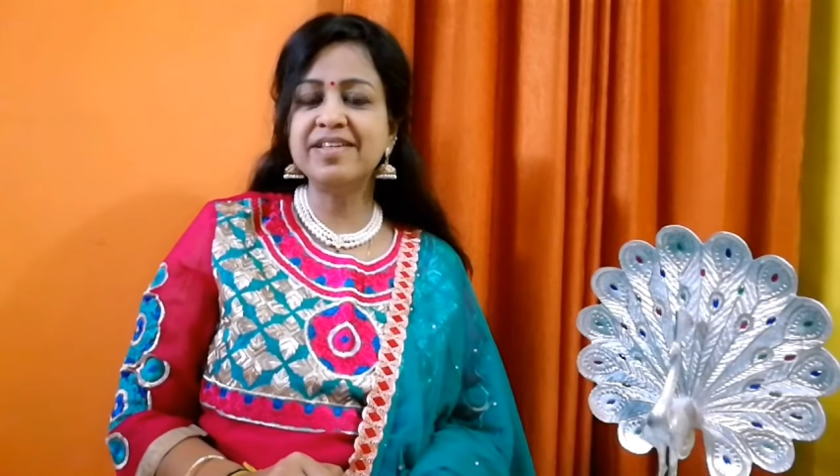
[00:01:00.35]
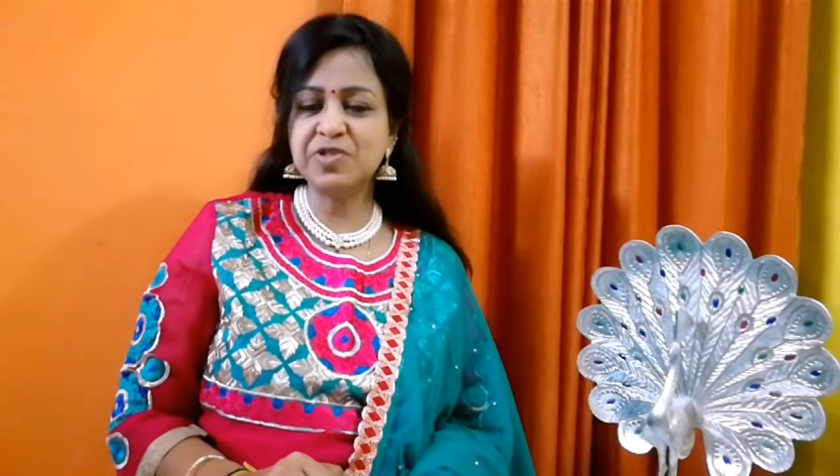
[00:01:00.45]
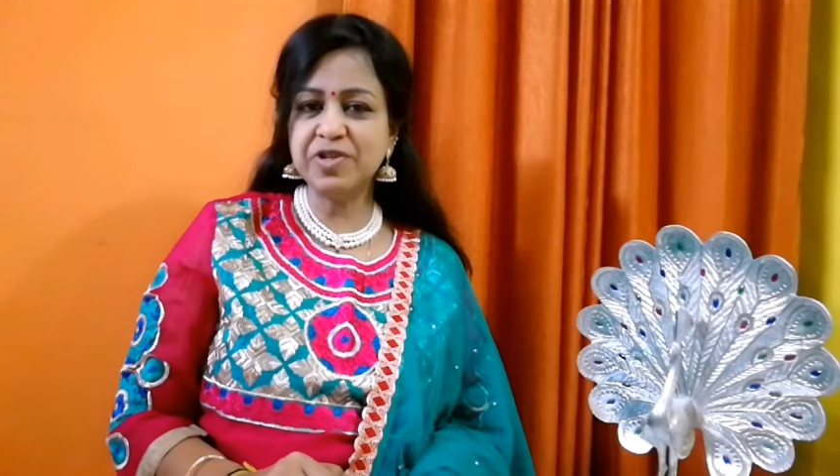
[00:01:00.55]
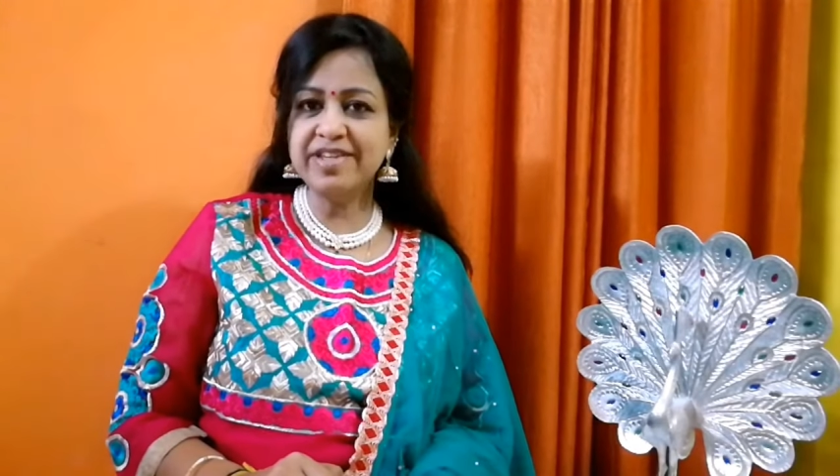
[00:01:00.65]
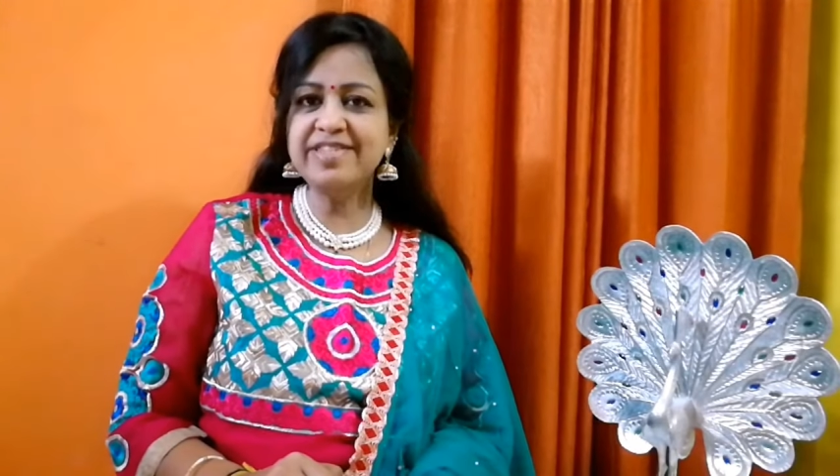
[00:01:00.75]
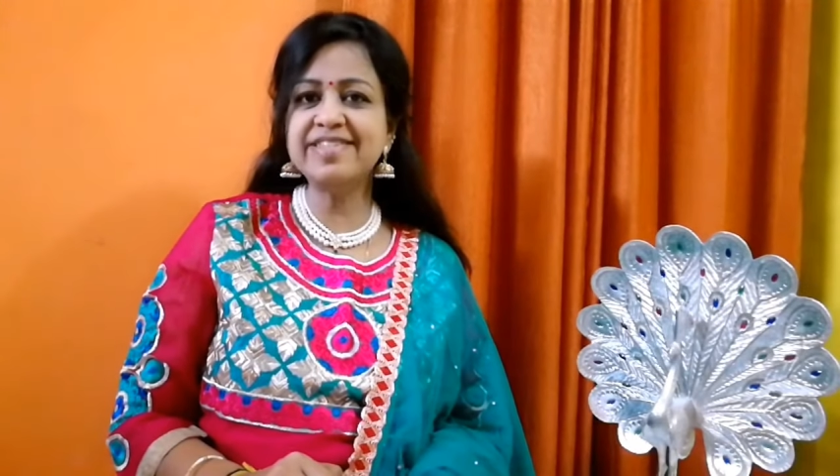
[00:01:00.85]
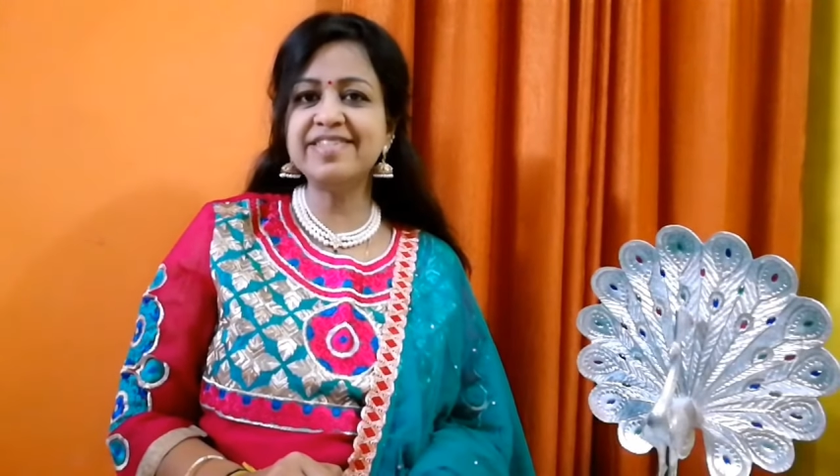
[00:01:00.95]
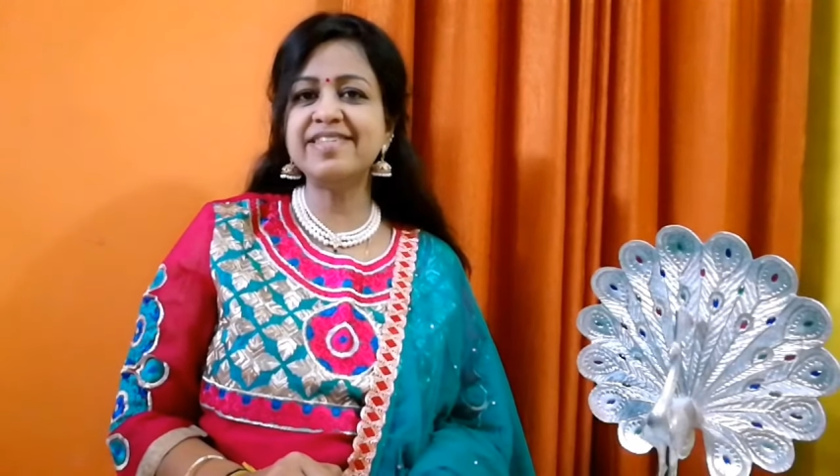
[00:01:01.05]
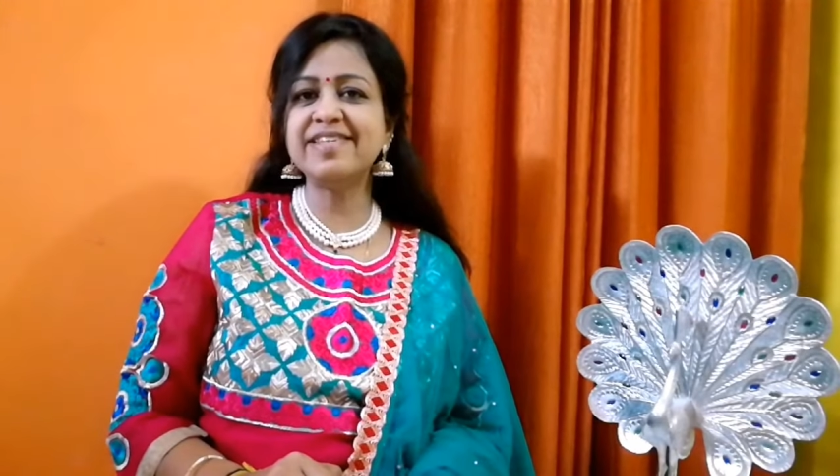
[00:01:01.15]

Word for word: stress